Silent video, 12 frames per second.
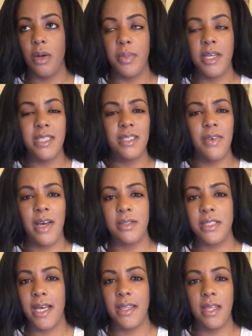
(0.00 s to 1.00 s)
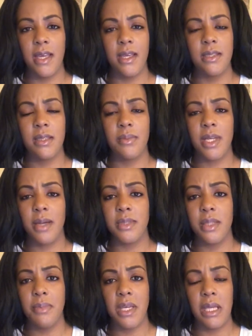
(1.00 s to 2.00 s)
because of outside things,
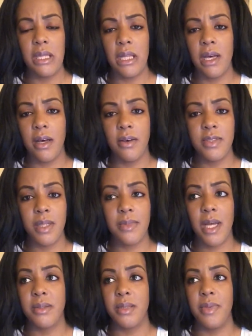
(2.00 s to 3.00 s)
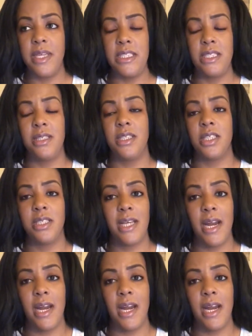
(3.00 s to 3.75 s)
sometimes it being love, sometimes being decisions